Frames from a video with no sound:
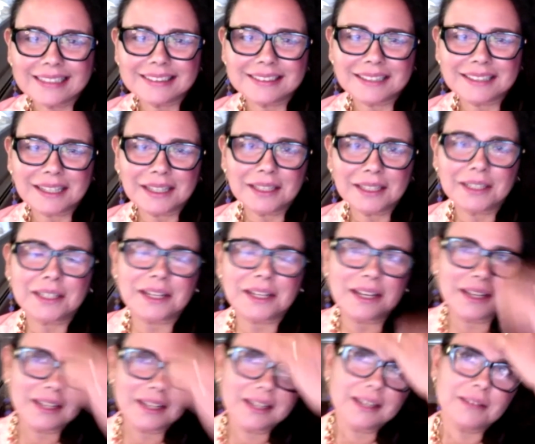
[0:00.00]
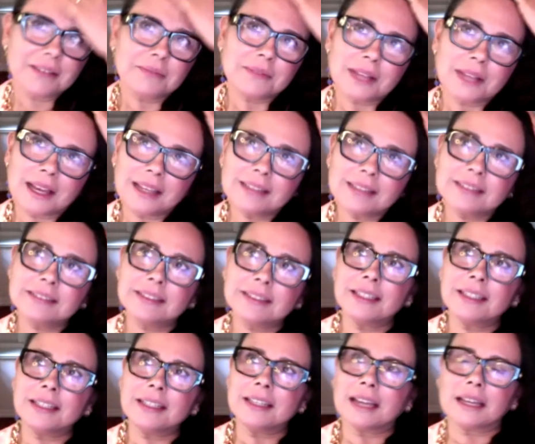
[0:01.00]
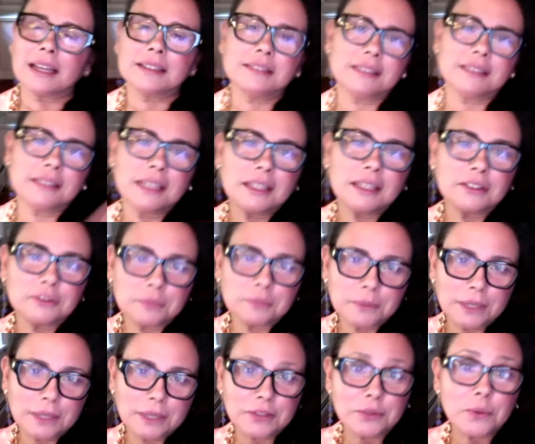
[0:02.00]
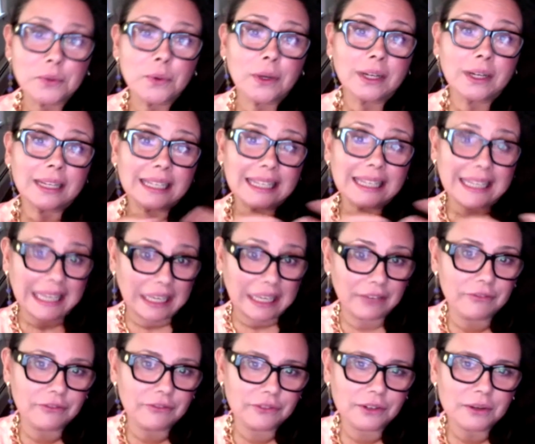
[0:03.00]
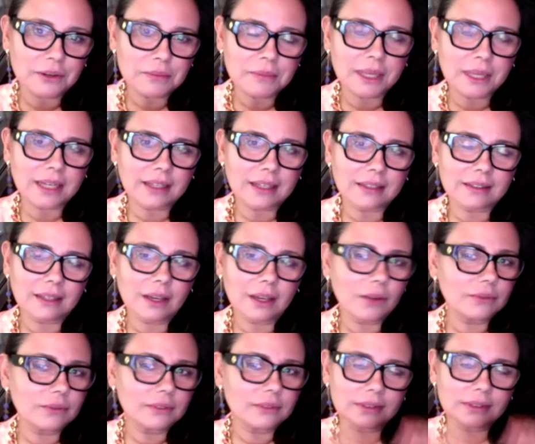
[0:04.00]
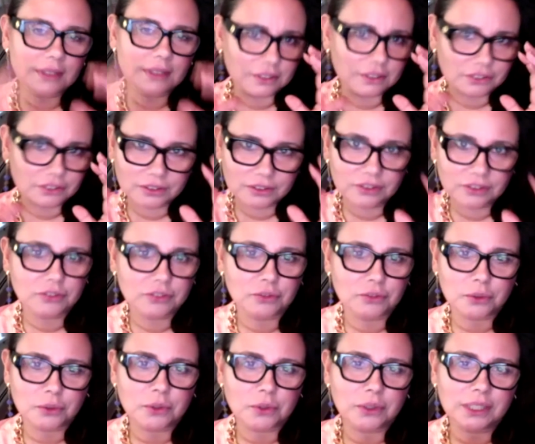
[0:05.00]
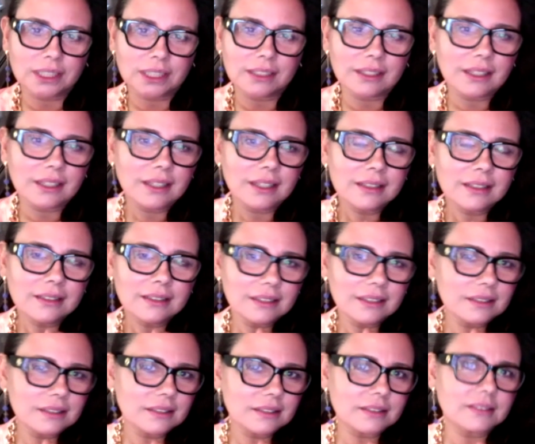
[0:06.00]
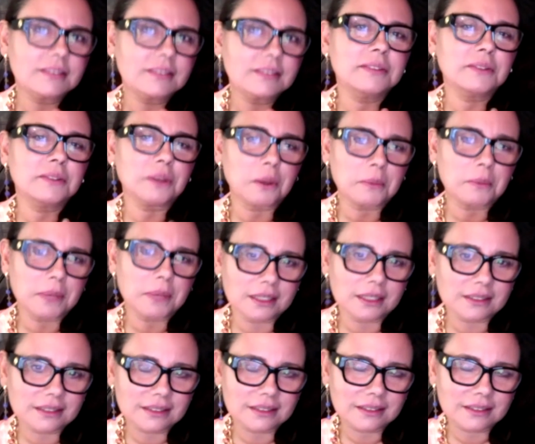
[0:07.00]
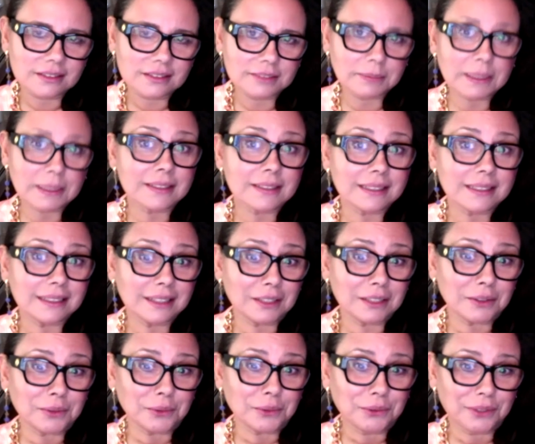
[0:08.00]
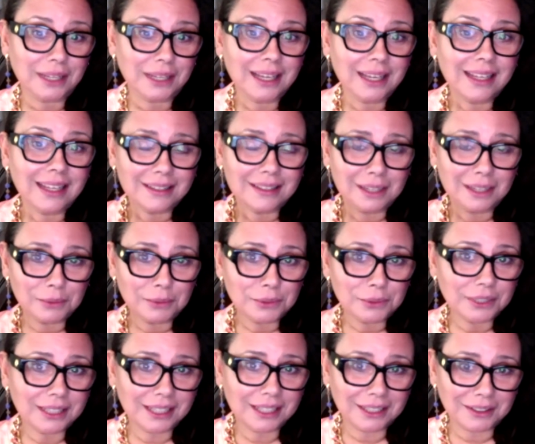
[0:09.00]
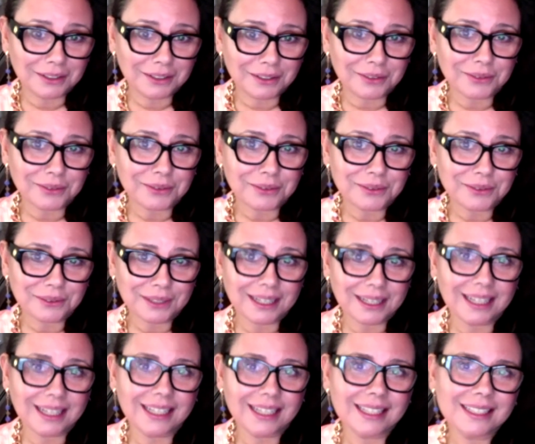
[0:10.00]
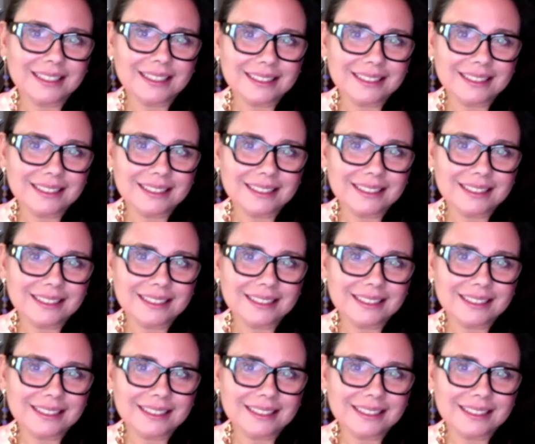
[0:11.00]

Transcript: like, I see the inspiration where it came from, but just the story teaches so much, especially the youth that would hear you, right?